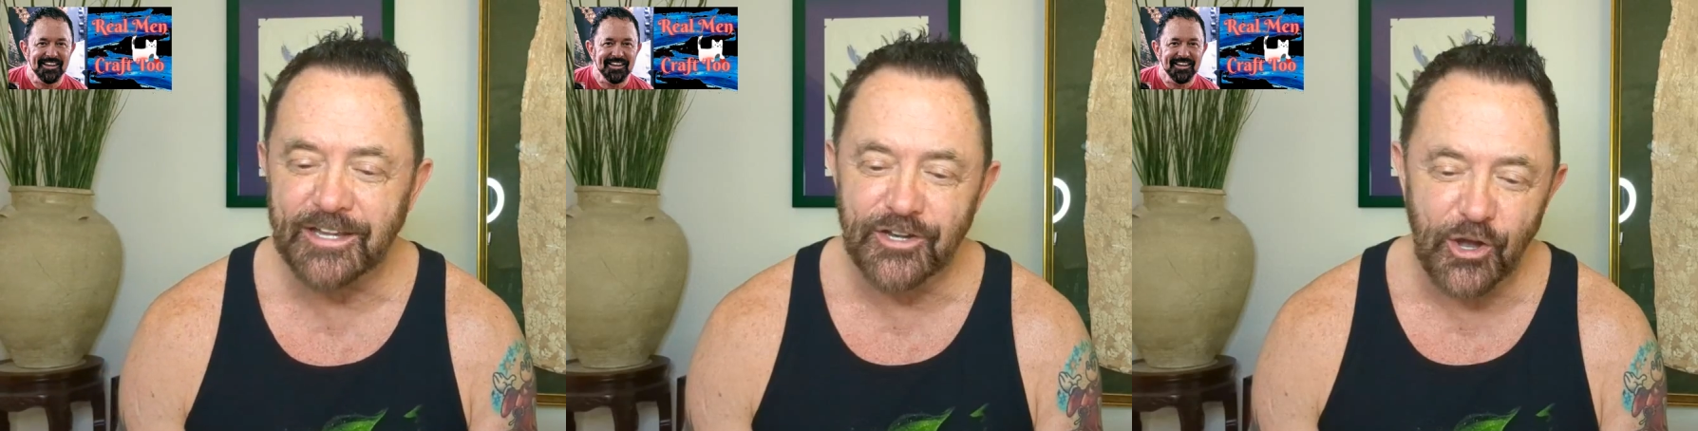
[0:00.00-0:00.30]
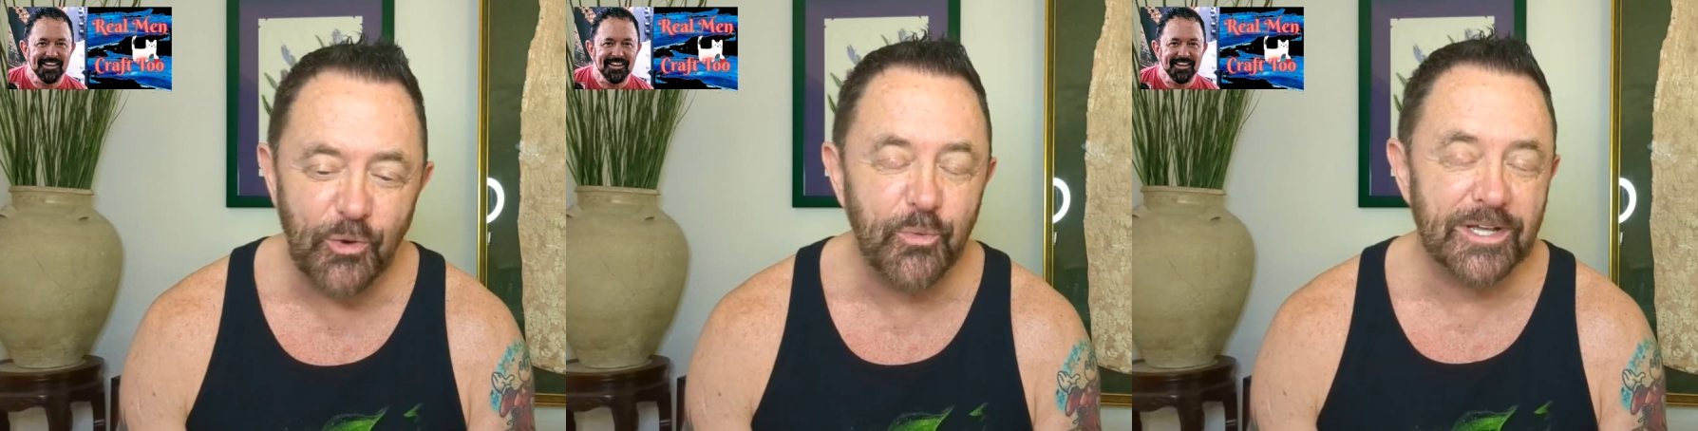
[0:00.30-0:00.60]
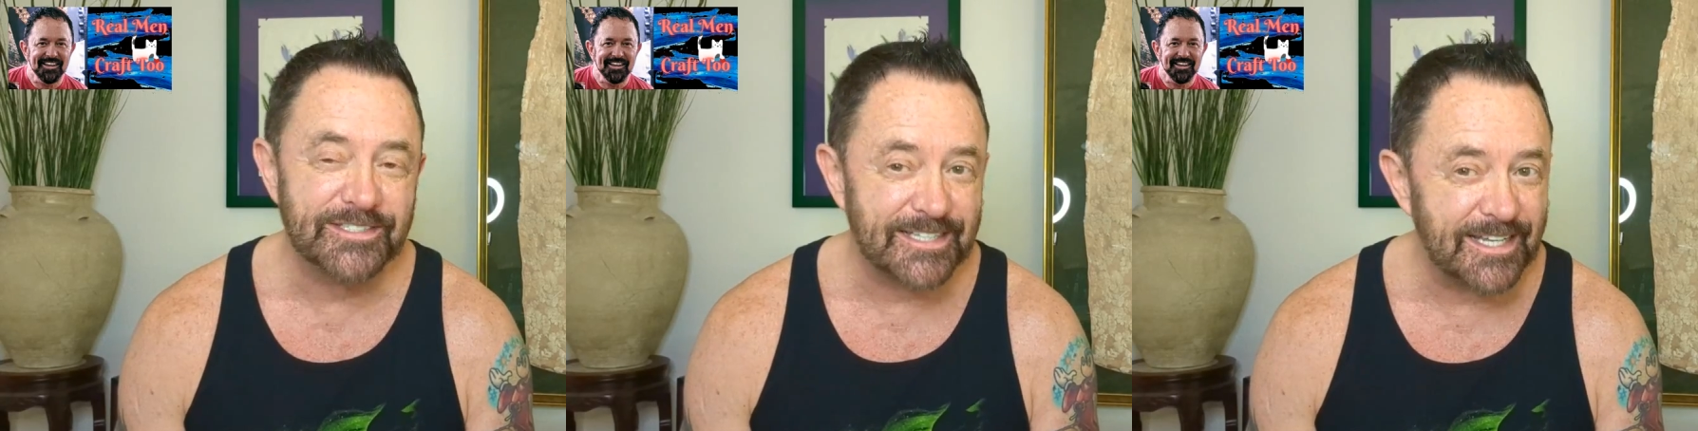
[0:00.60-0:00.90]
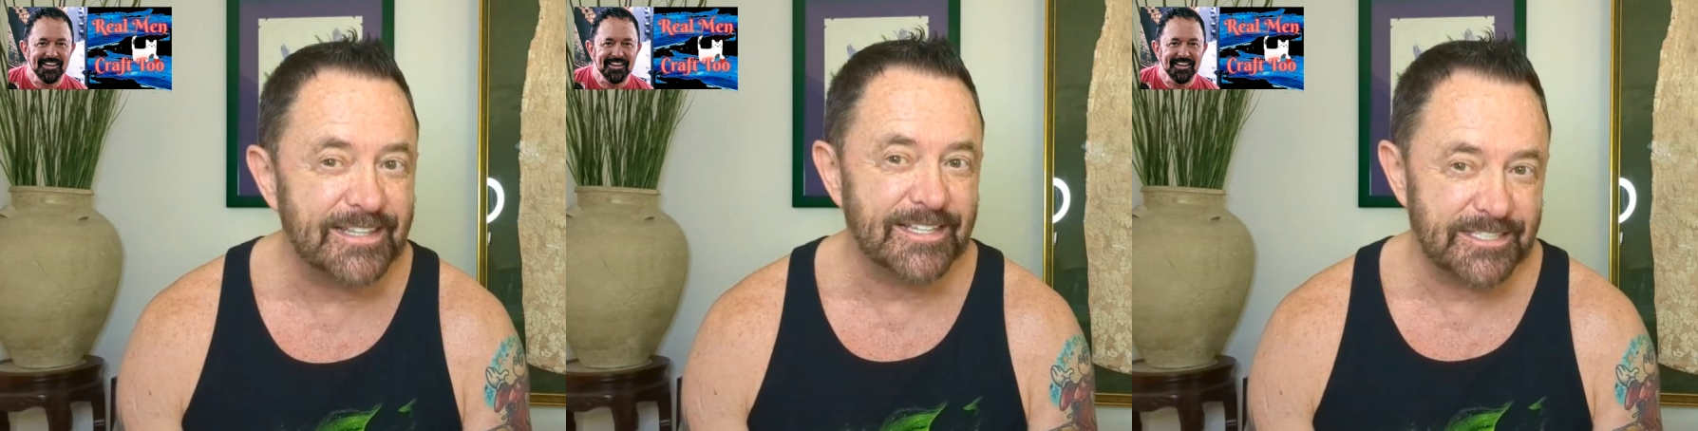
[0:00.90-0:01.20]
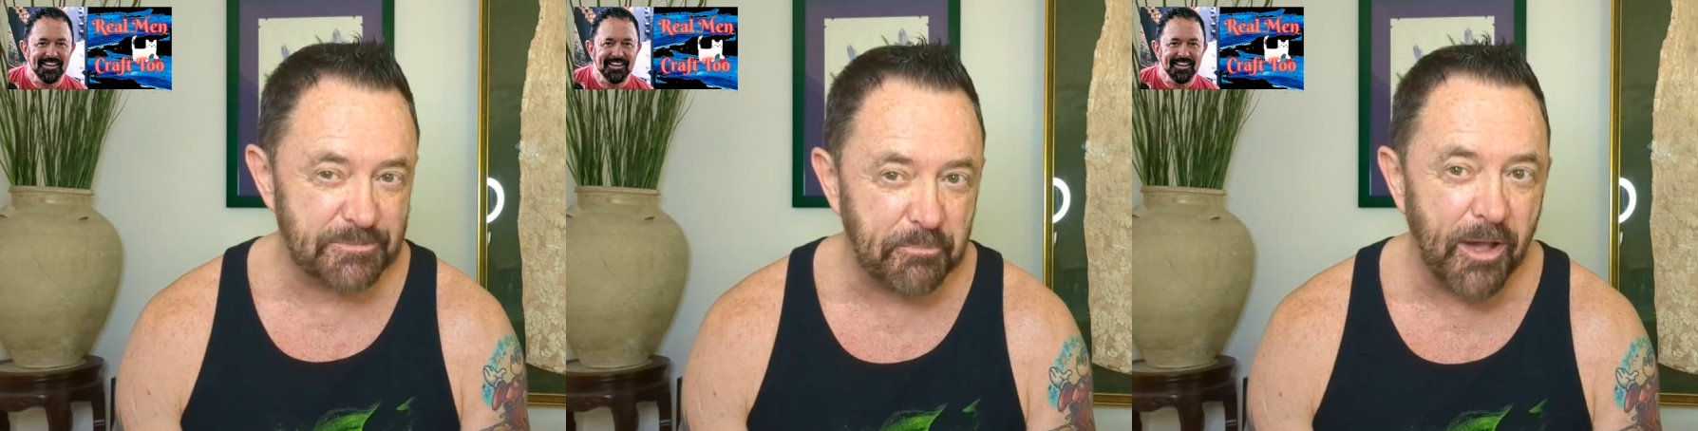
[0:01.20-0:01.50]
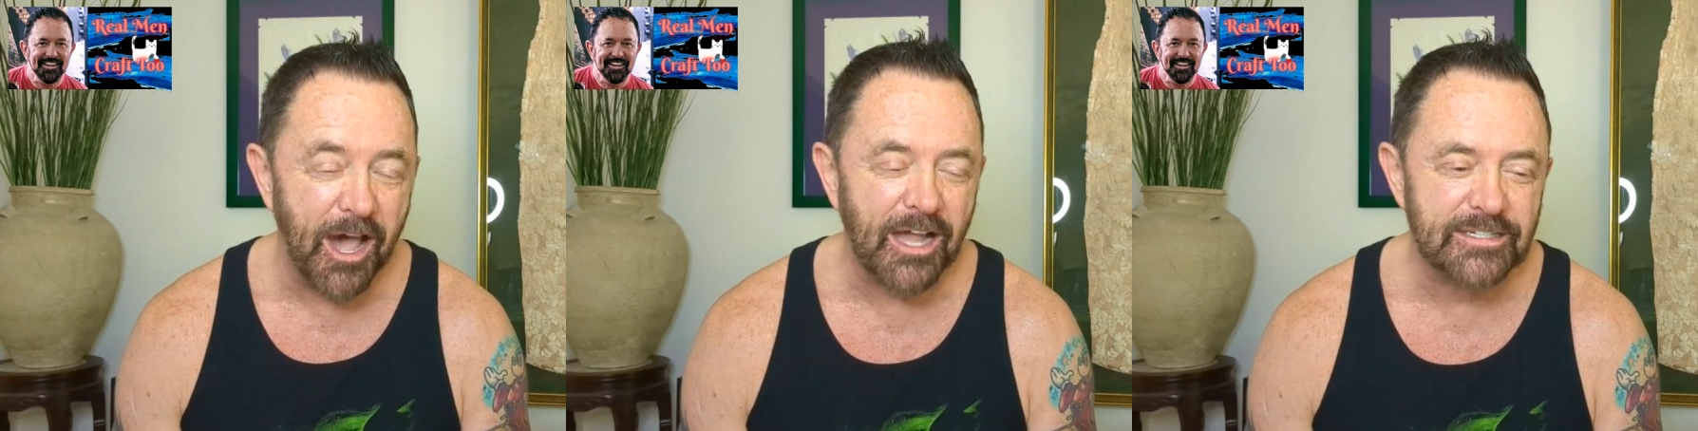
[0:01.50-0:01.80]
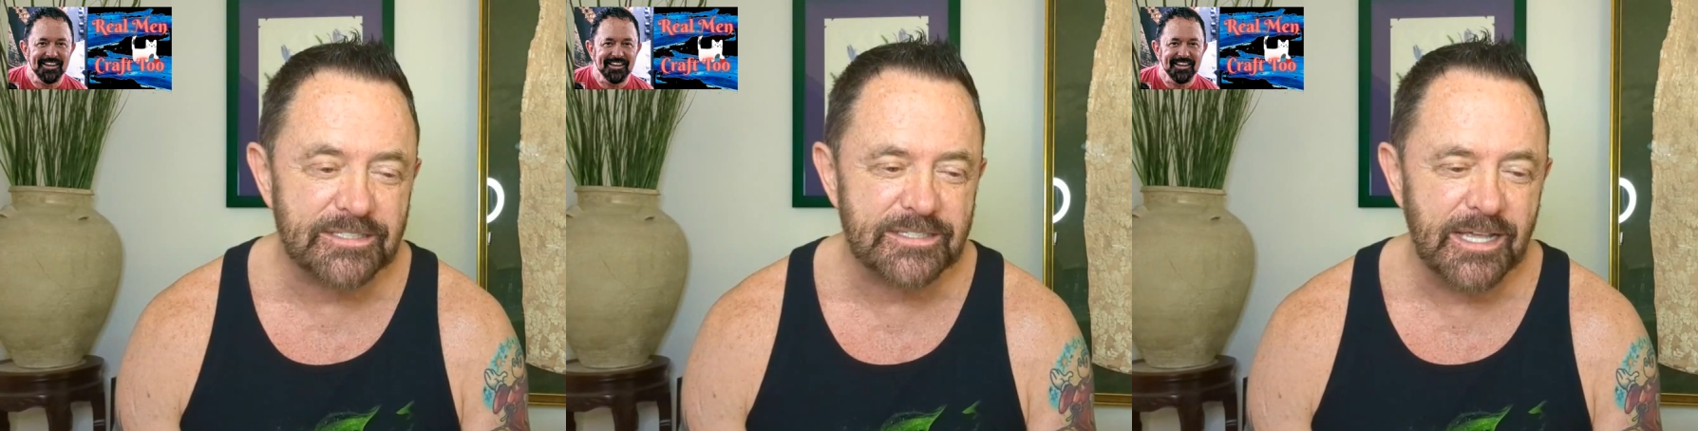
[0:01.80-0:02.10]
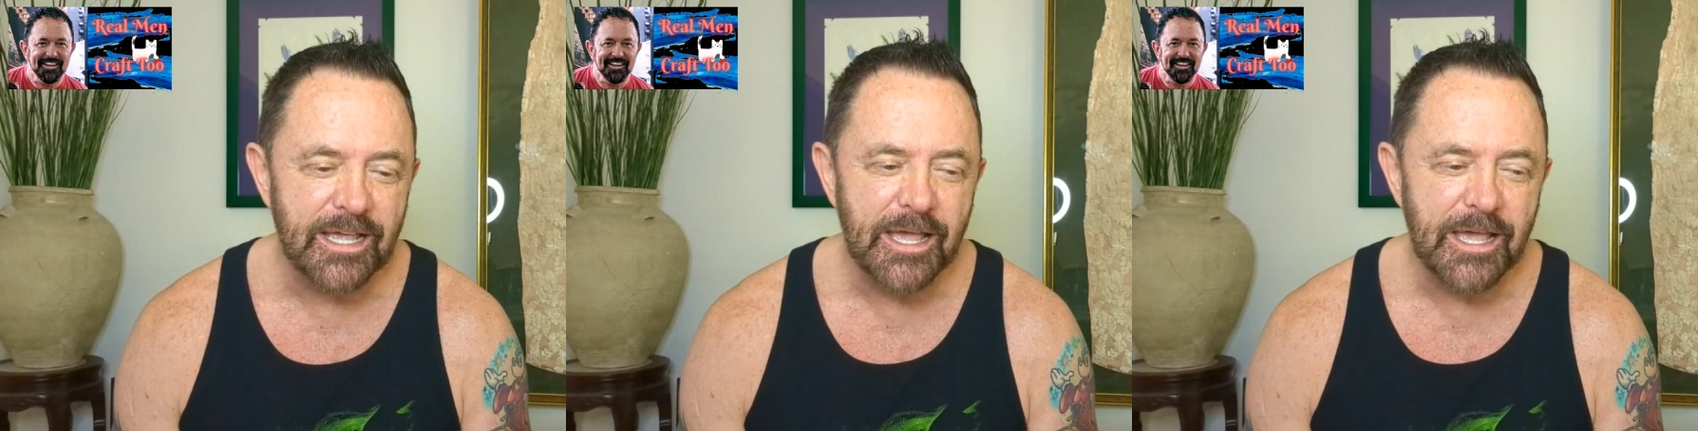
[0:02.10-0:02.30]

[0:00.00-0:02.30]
Speaker 1: know what's in this box,